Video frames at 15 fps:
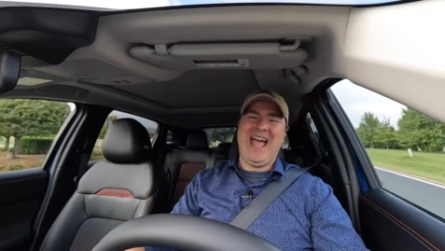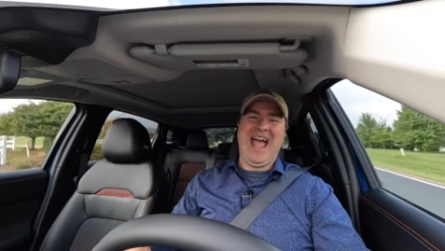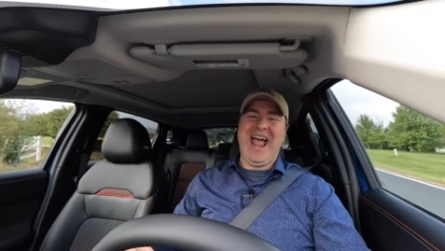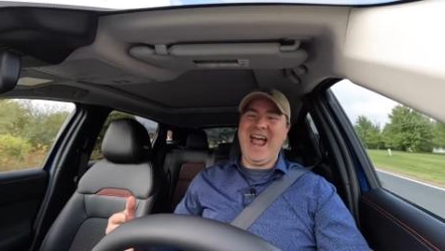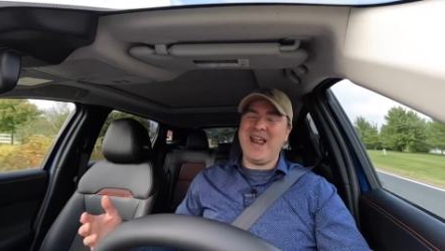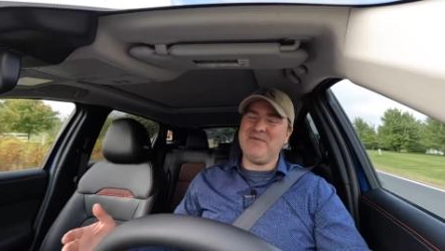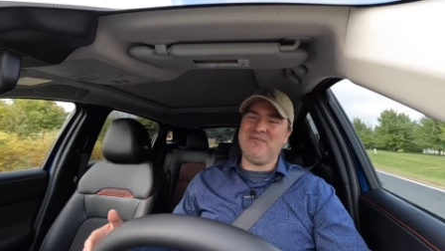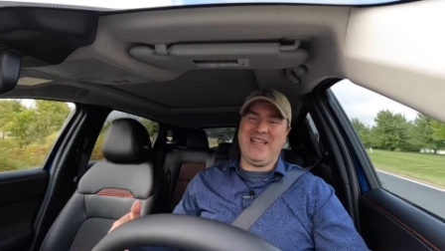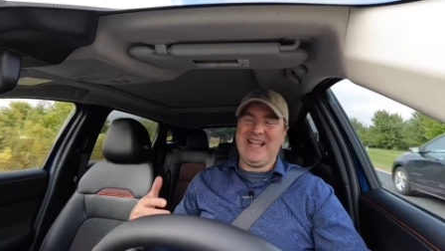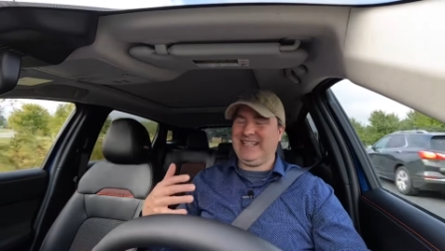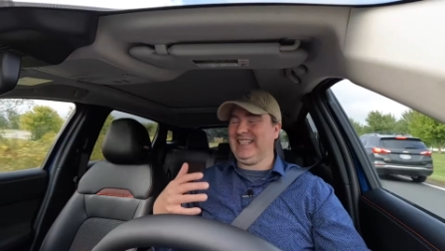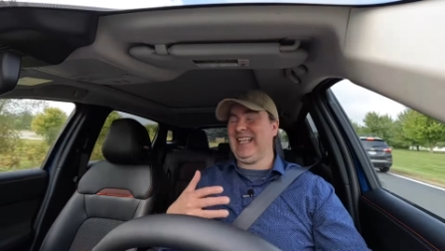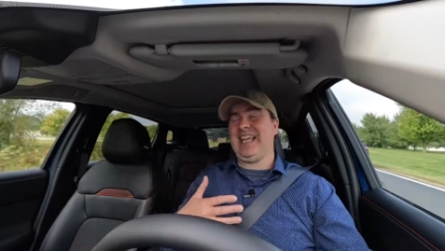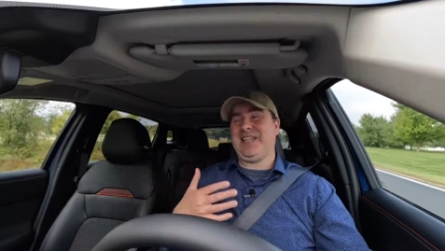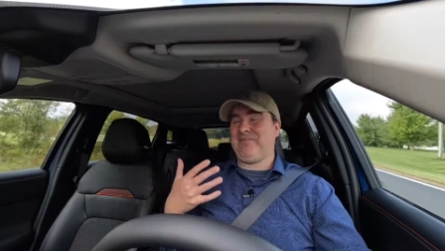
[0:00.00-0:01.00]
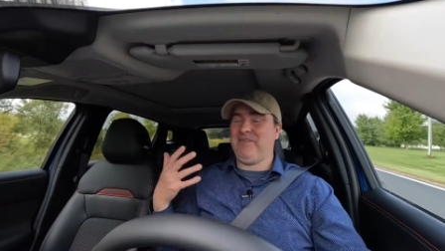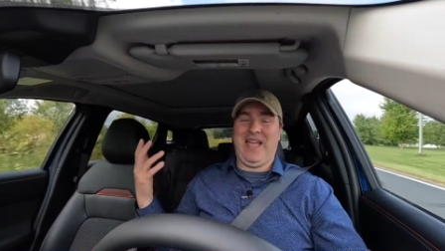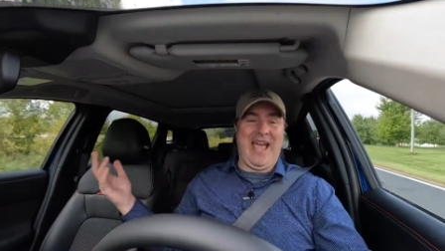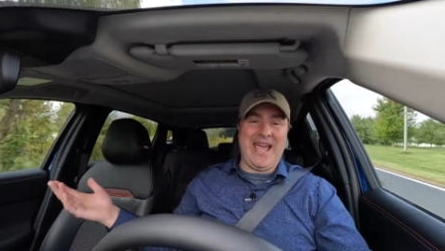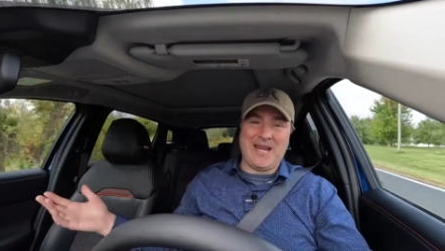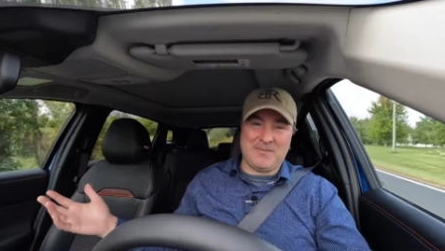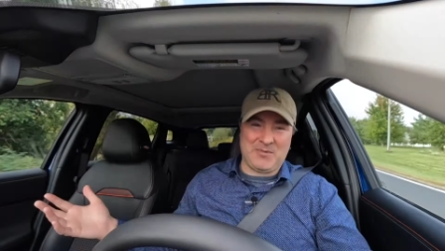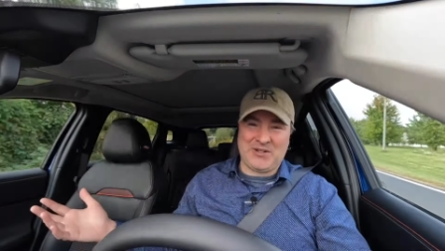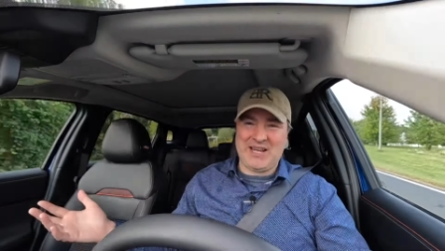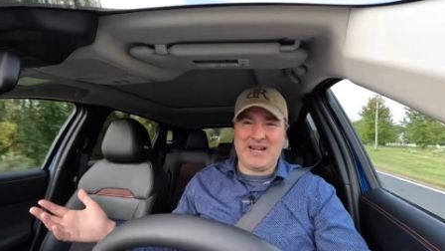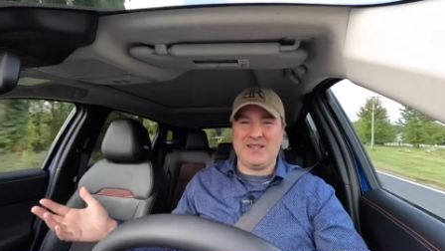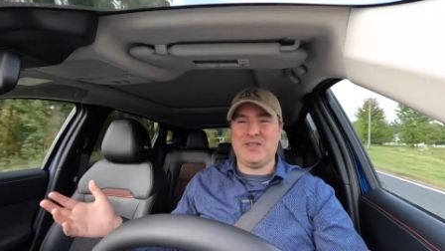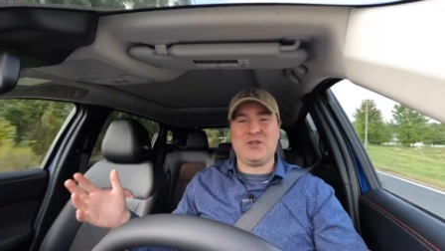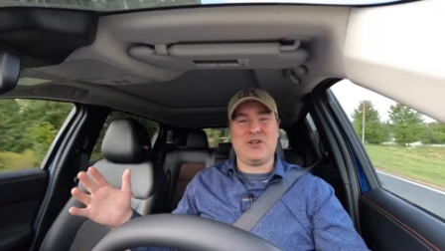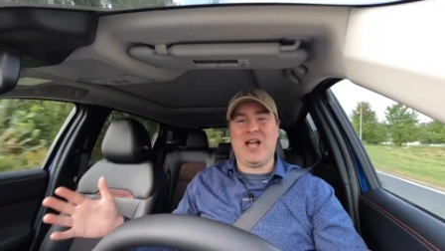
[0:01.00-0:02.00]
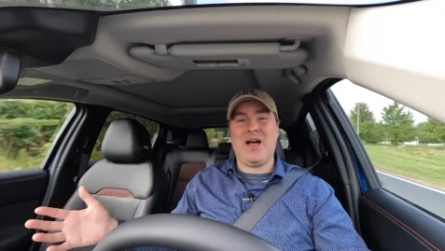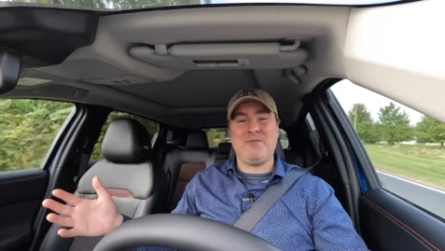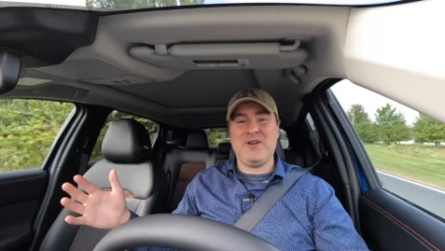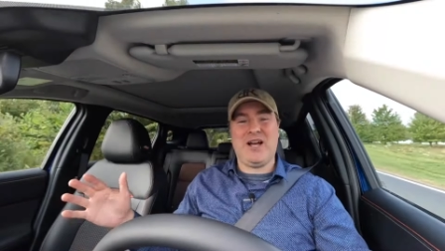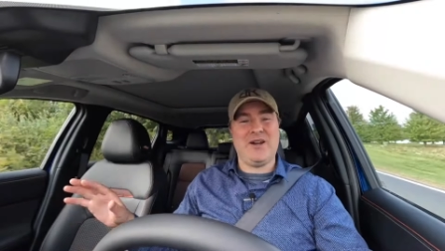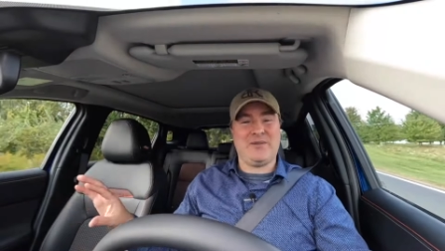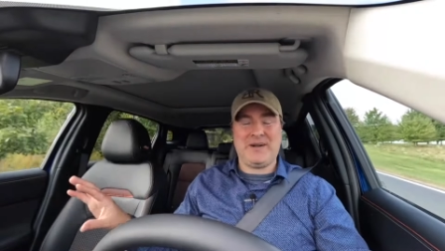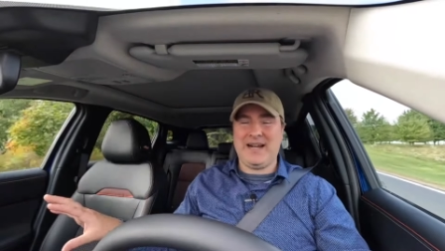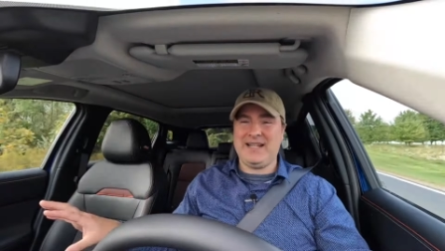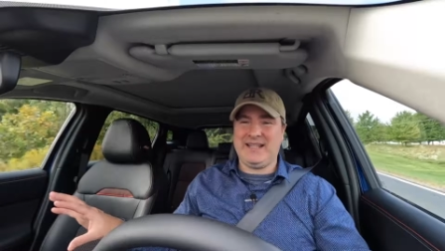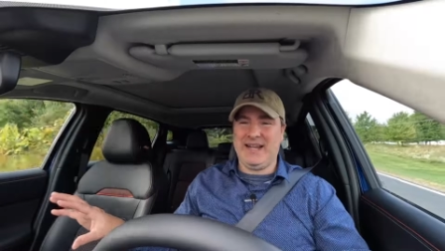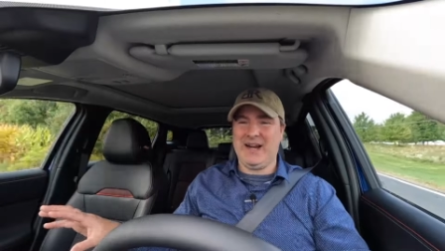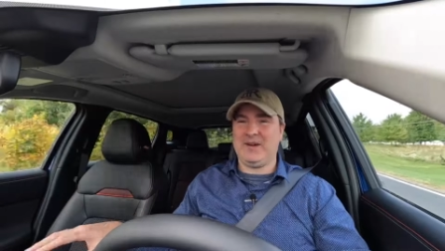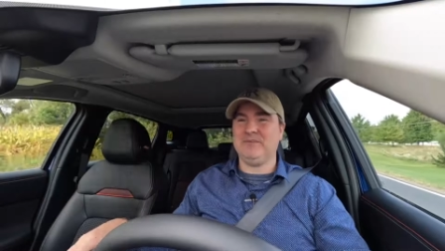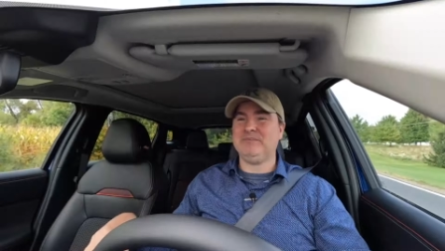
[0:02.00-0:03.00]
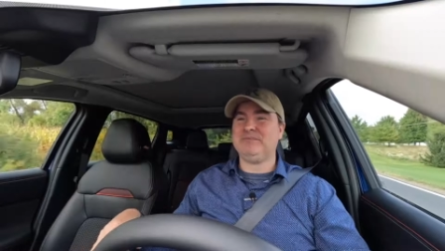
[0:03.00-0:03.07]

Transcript: And that's like 80% of the job done right there.